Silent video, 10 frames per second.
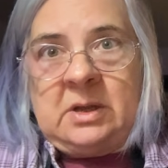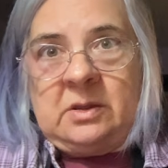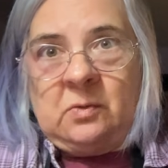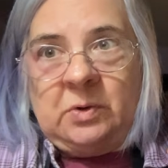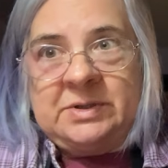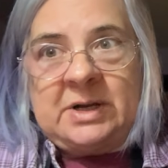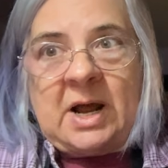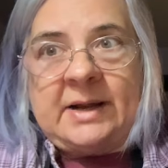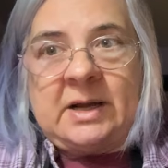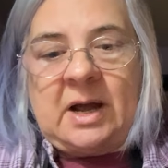The ones that
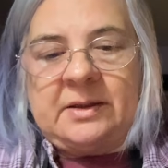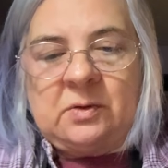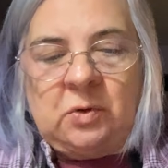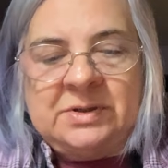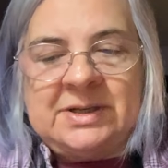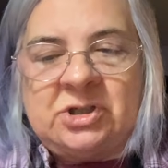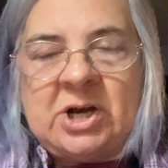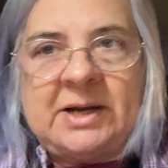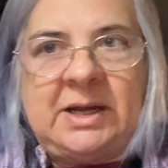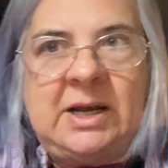I got. The ones that
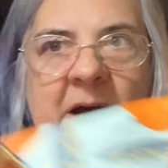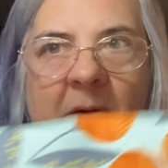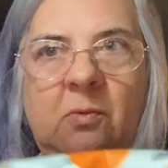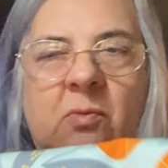Jackie got,